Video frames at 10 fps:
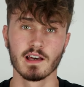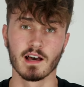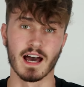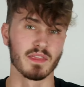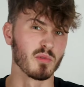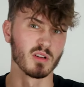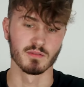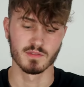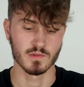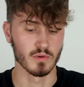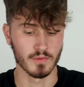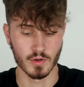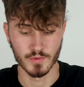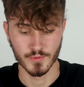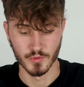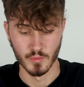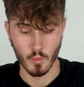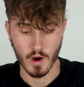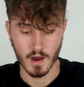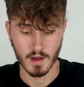I had them on sort of doing
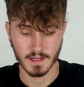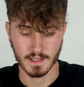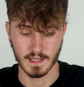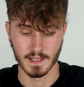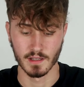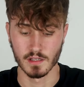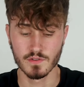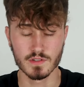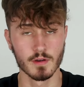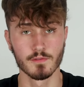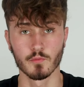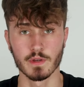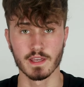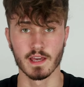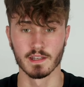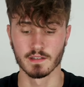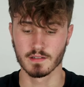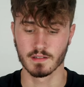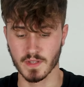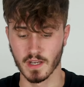work and I used them over the
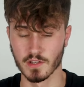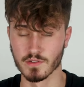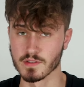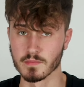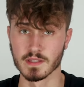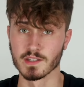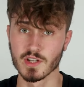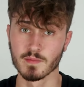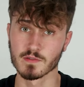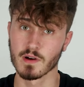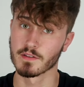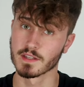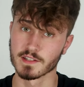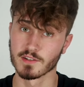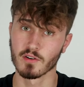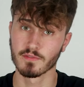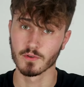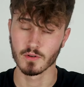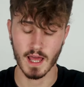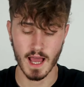weekend and I used them in the gym as well and they did not
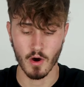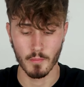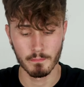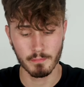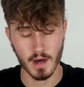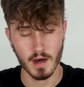fall out.